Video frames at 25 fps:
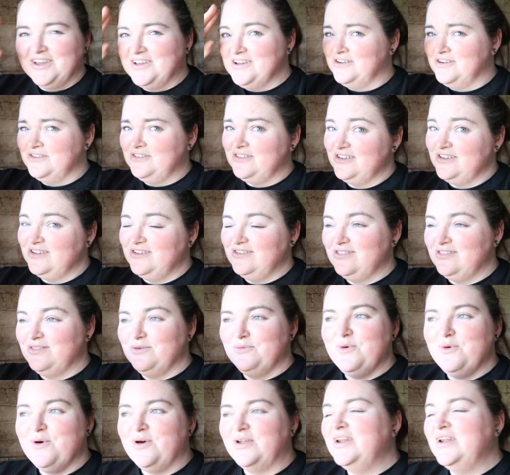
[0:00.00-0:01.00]
Gotta salute
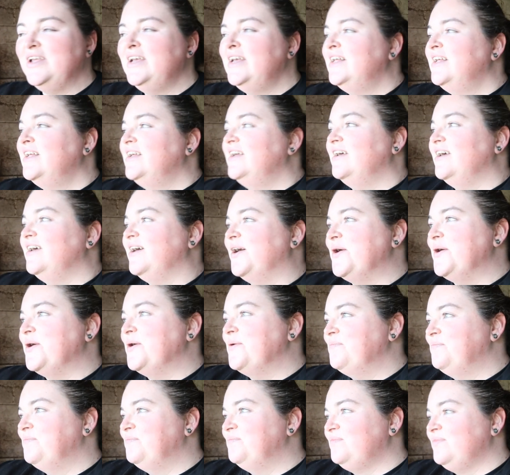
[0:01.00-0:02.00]
the one.
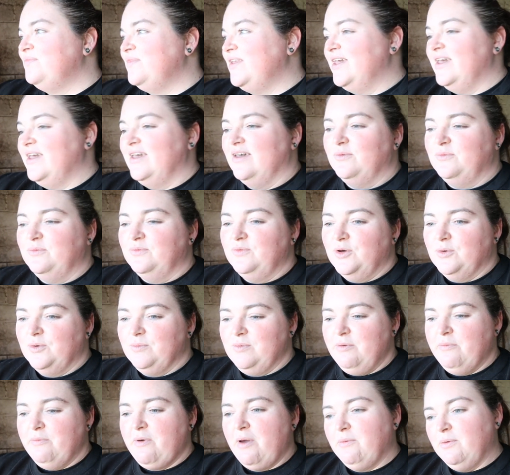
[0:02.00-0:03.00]

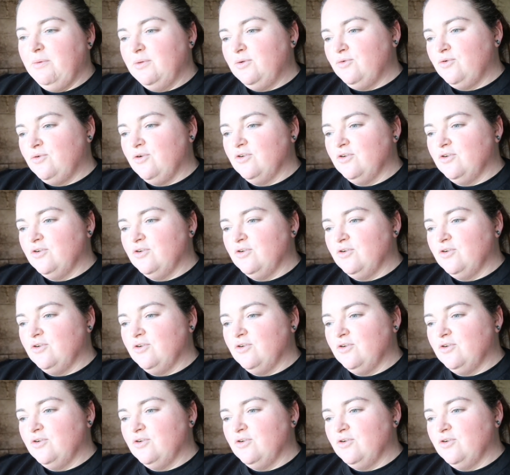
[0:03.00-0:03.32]
Normally where we'd